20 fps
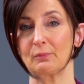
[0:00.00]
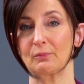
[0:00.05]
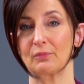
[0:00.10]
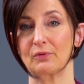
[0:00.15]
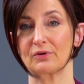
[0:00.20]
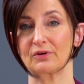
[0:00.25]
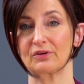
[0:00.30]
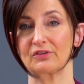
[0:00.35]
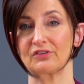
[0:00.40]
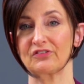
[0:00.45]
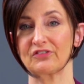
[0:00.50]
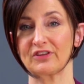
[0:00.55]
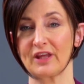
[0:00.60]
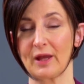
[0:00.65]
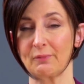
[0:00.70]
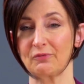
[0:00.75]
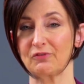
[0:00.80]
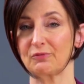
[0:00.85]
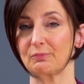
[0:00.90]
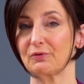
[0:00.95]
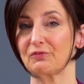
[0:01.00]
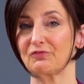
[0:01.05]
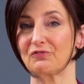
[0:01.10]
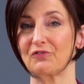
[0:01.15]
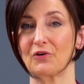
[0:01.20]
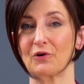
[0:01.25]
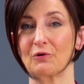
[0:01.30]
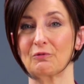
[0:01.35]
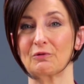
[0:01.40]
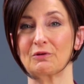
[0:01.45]
more steps
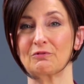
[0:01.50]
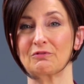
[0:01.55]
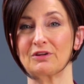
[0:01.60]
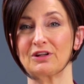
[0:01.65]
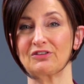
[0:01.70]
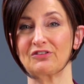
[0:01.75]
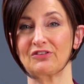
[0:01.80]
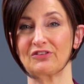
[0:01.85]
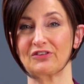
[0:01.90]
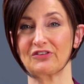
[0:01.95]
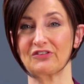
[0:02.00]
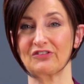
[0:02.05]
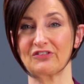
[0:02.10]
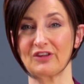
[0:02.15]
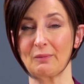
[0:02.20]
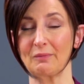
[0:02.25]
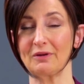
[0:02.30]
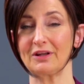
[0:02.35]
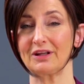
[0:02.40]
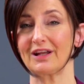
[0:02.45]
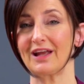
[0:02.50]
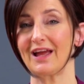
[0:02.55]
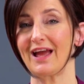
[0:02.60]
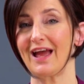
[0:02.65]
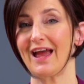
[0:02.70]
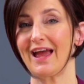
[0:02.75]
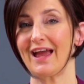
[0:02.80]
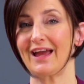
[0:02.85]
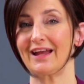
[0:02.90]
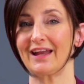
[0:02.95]
before we reach the summit
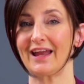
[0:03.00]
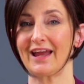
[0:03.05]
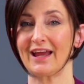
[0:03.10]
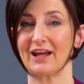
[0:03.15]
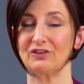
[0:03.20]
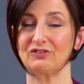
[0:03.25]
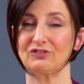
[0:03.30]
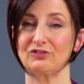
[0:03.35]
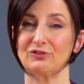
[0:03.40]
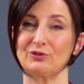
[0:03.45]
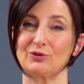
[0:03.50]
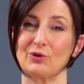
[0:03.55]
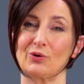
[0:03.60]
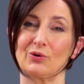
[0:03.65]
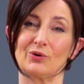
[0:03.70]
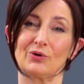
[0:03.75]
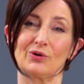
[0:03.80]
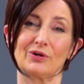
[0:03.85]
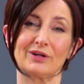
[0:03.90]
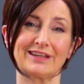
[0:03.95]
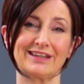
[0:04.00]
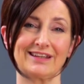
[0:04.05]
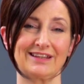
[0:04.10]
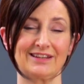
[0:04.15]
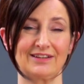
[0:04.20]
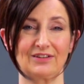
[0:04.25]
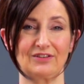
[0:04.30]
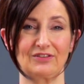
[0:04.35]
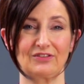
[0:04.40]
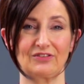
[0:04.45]
and hand you your
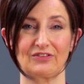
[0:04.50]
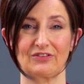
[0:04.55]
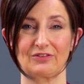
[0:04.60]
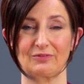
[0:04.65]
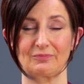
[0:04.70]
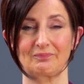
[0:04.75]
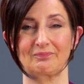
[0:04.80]
keys.